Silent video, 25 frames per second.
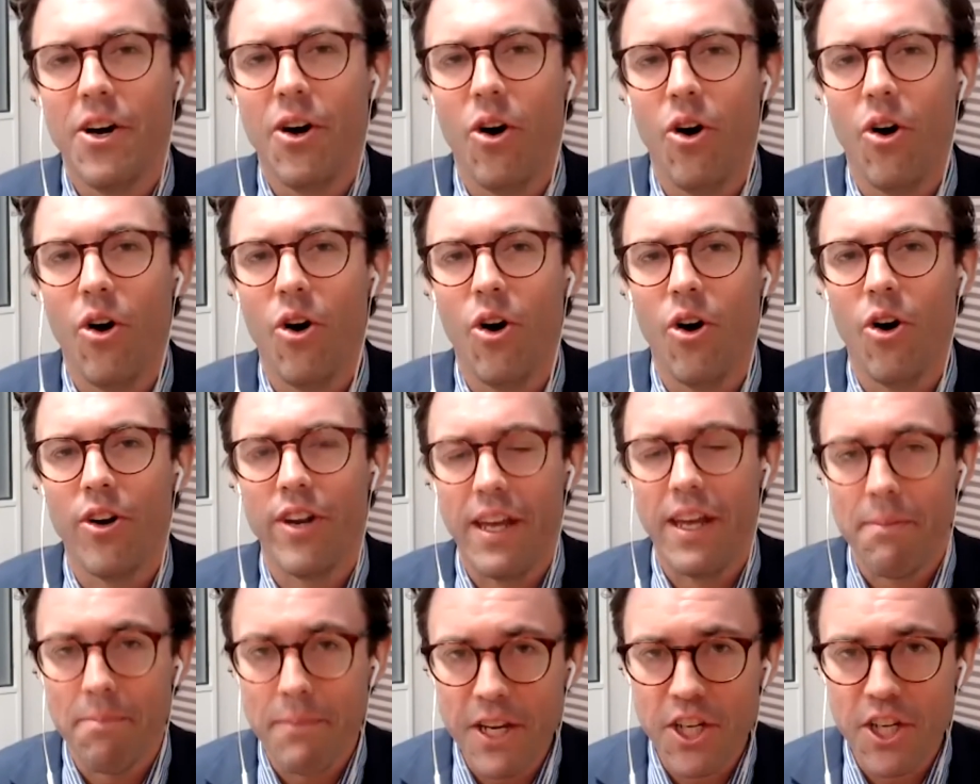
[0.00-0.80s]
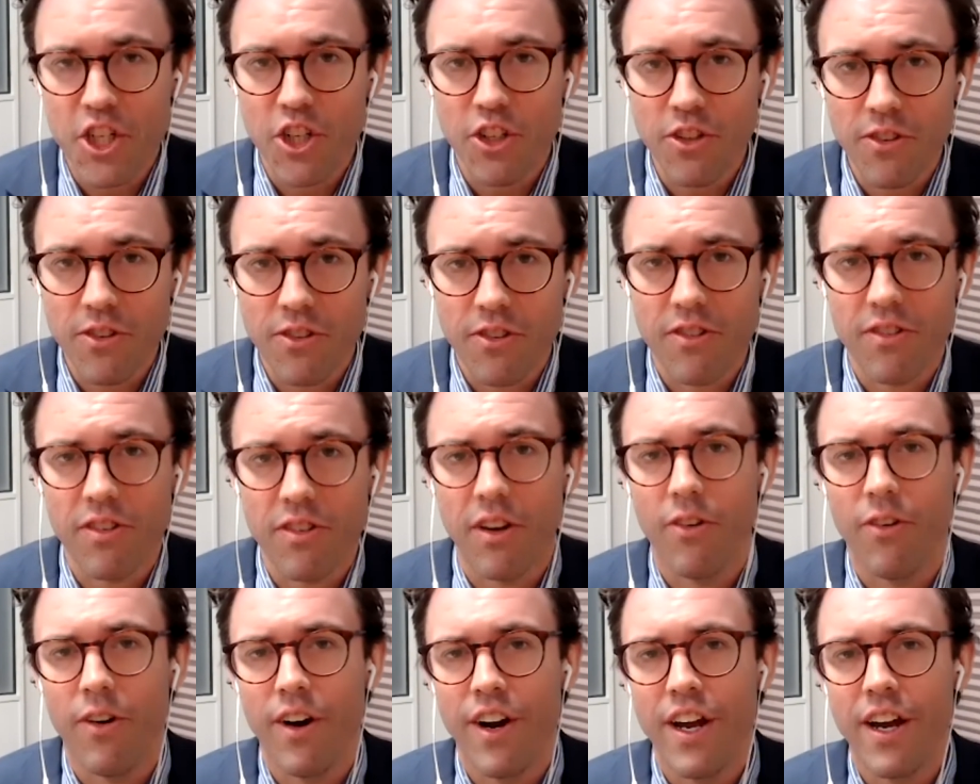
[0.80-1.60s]
on emissions
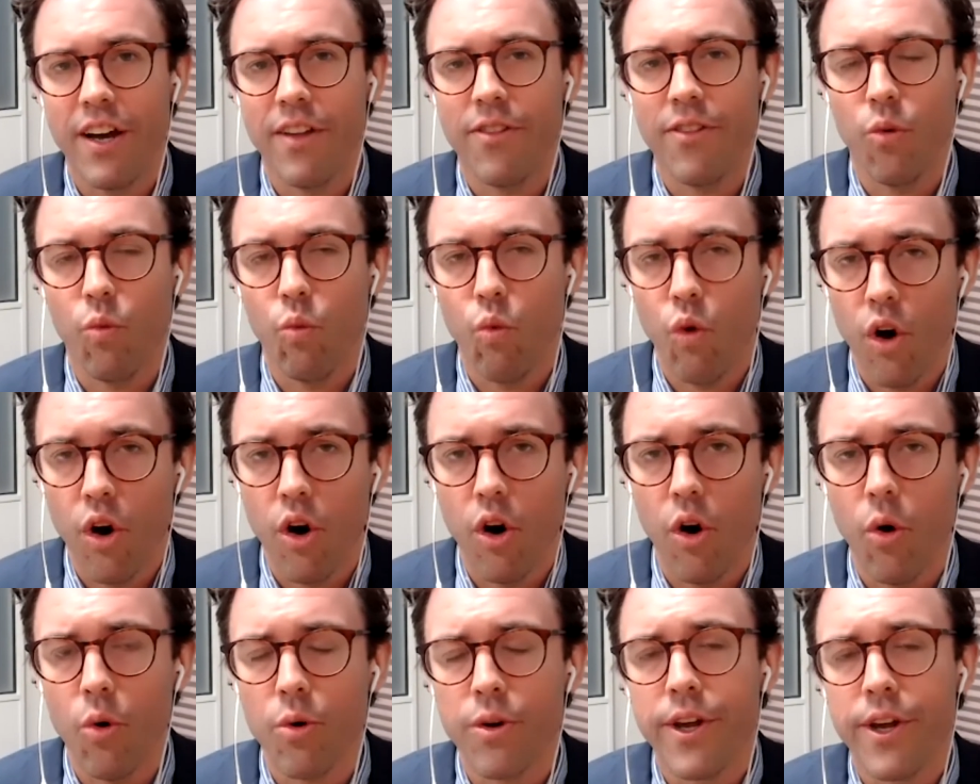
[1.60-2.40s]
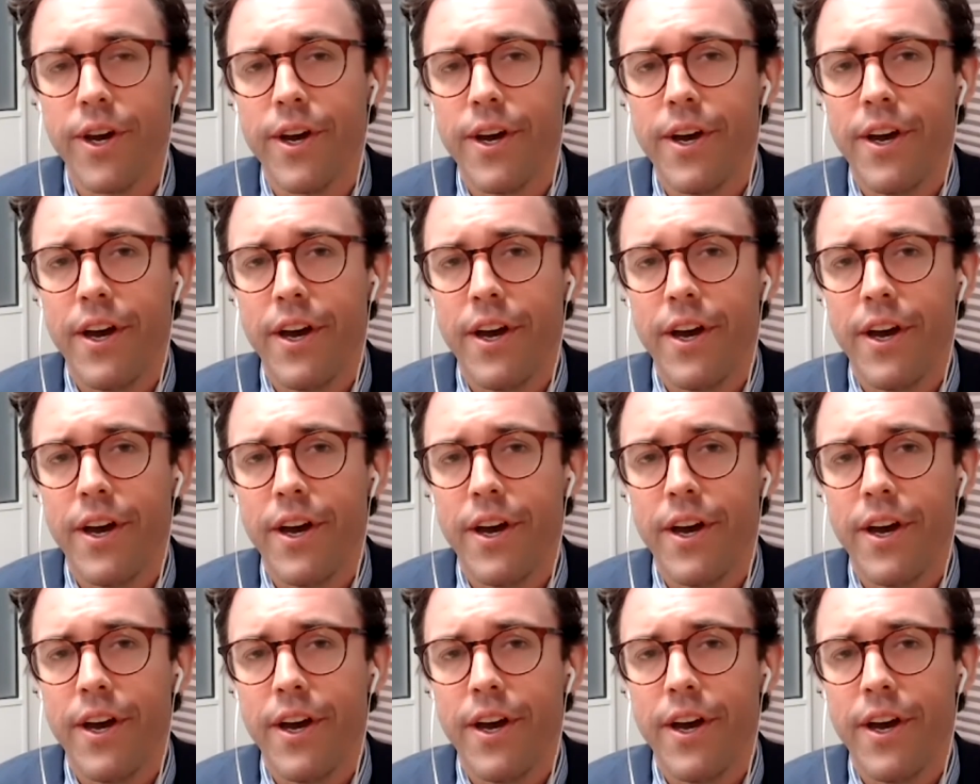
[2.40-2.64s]
around the world